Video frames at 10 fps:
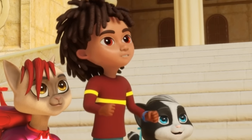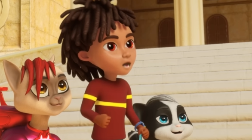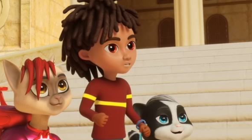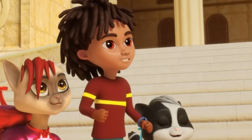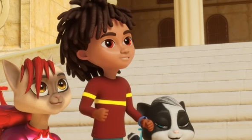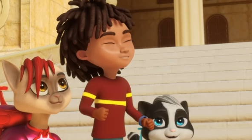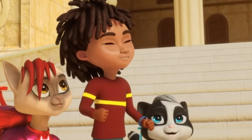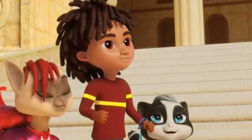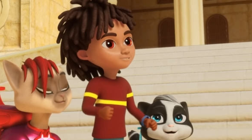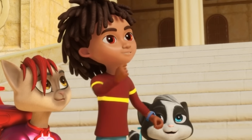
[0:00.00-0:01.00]
Finally!
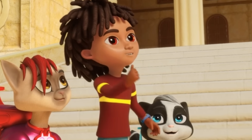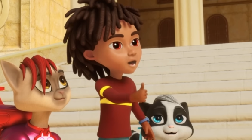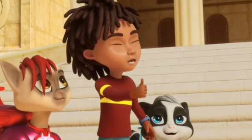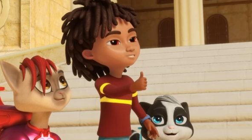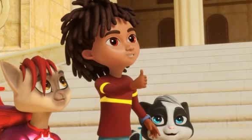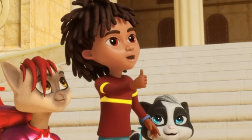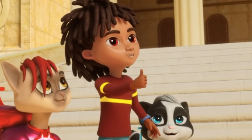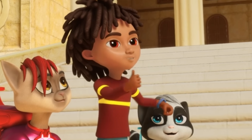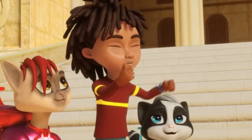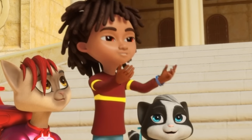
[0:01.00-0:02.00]
Thanks,
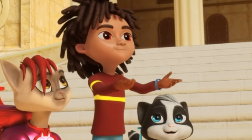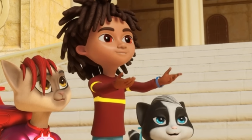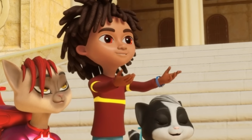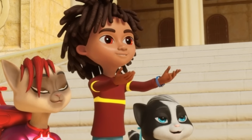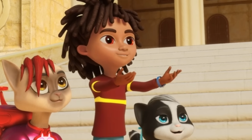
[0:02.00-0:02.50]
Lady Tulip.